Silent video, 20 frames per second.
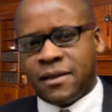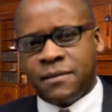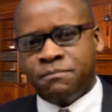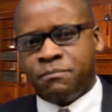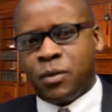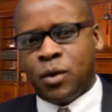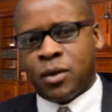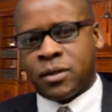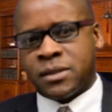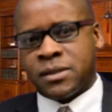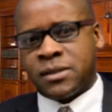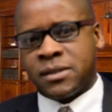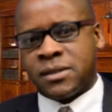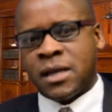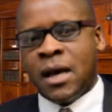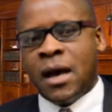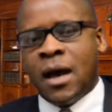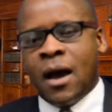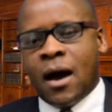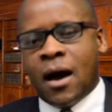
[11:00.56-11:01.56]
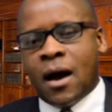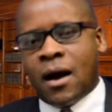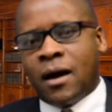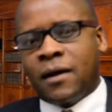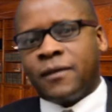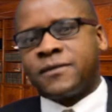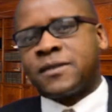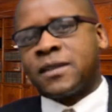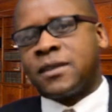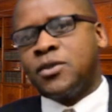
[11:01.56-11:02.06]
important.
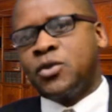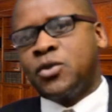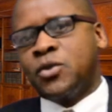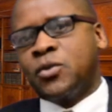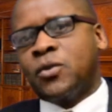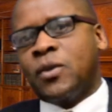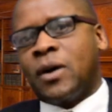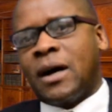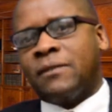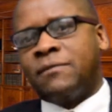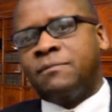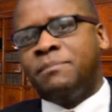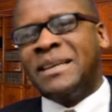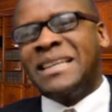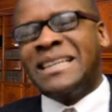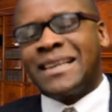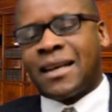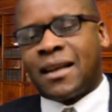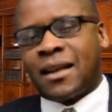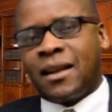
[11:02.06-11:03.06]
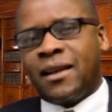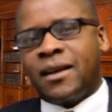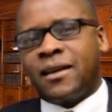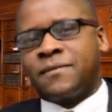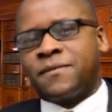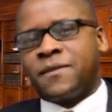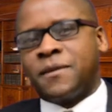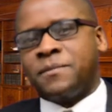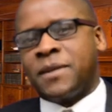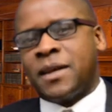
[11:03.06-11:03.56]
After you have been
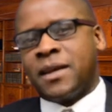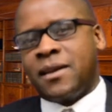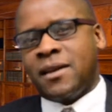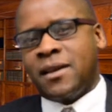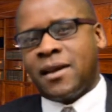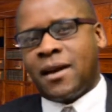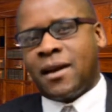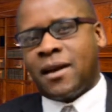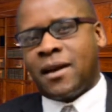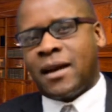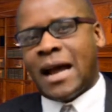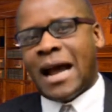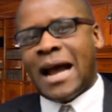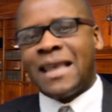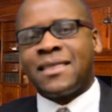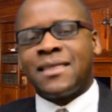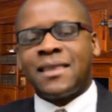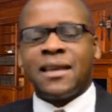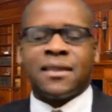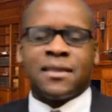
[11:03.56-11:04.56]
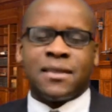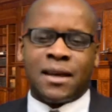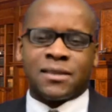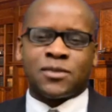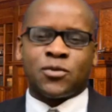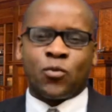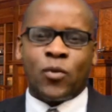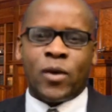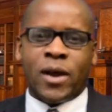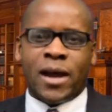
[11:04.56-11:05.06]
cleared from the ER, I think
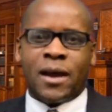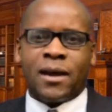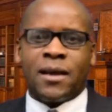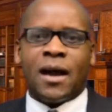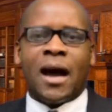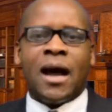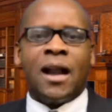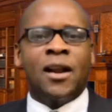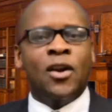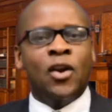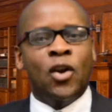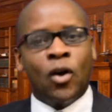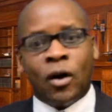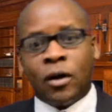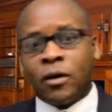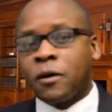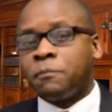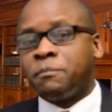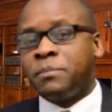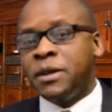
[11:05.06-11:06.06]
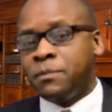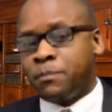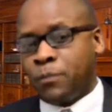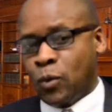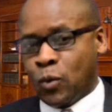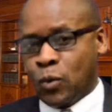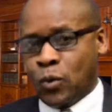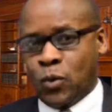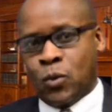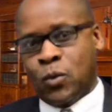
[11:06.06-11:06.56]
that's where a lot of
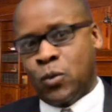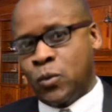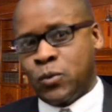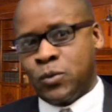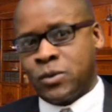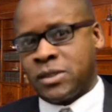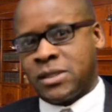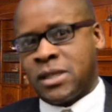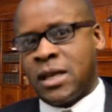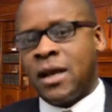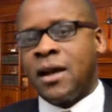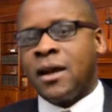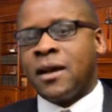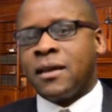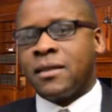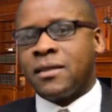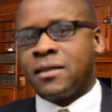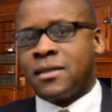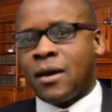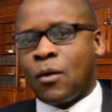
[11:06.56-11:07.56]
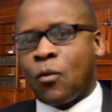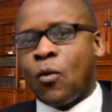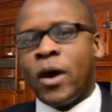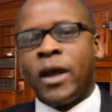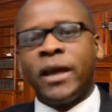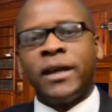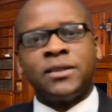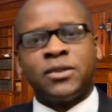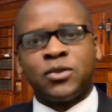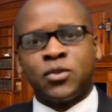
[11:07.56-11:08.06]
people lose the
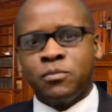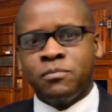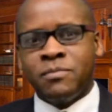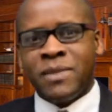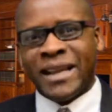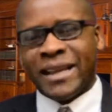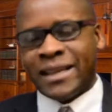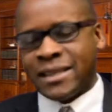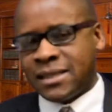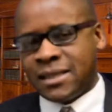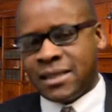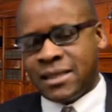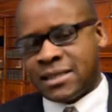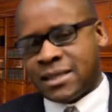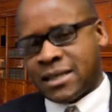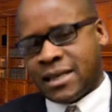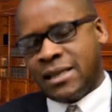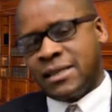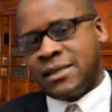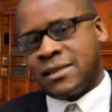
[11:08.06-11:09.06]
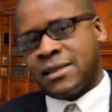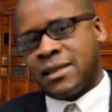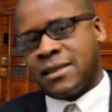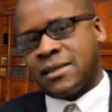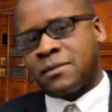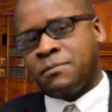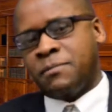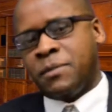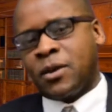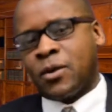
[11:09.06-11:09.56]
way to manage these
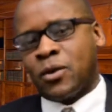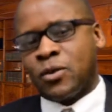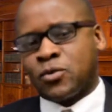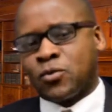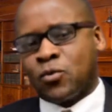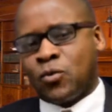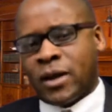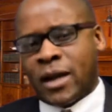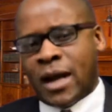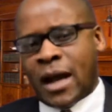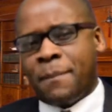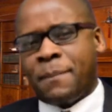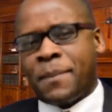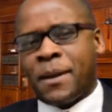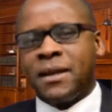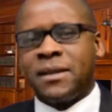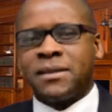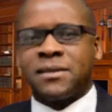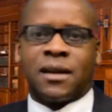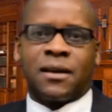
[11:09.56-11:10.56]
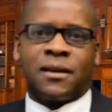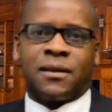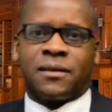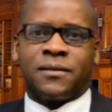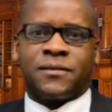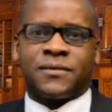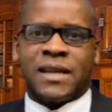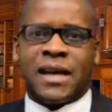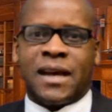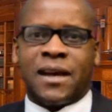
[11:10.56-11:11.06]
cases. Because what happens is a lot
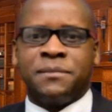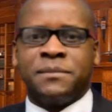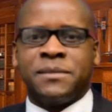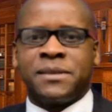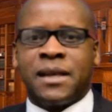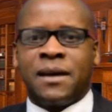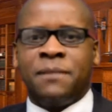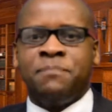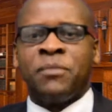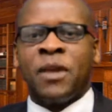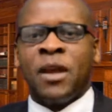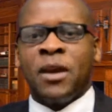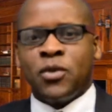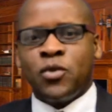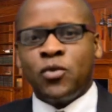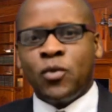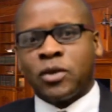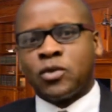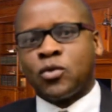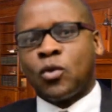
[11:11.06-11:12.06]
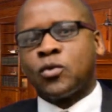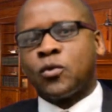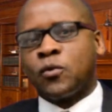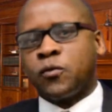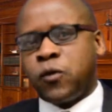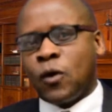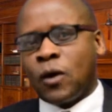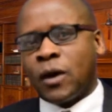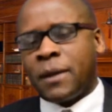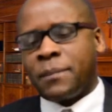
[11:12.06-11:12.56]
of times you are told to
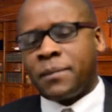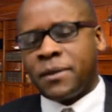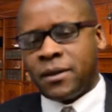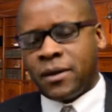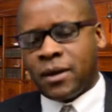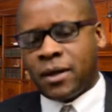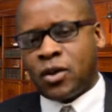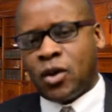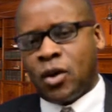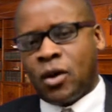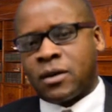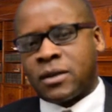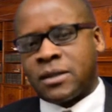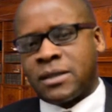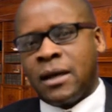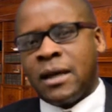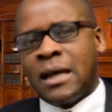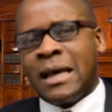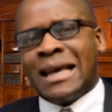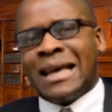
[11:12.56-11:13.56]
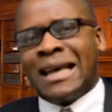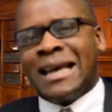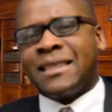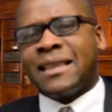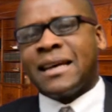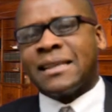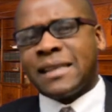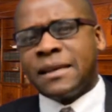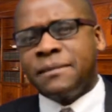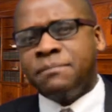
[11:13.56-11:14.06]
follow up with your doctor. And
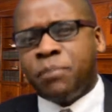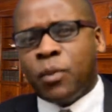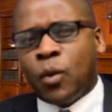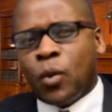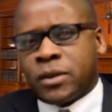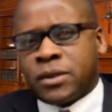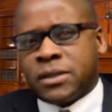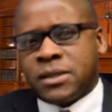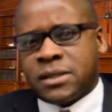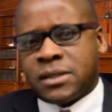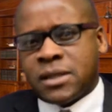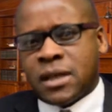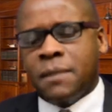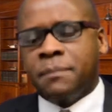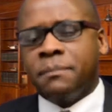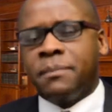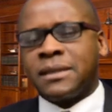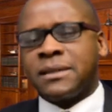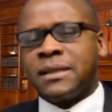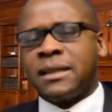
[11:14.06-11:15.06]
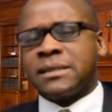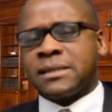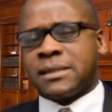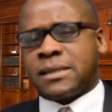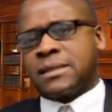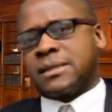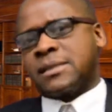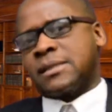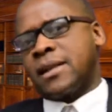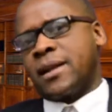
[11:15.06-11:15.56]
that's important. But this is
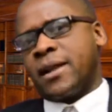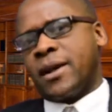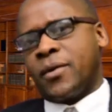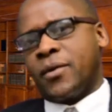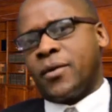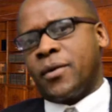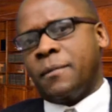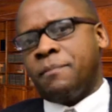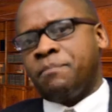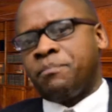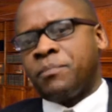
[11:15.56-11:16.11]
the scenario.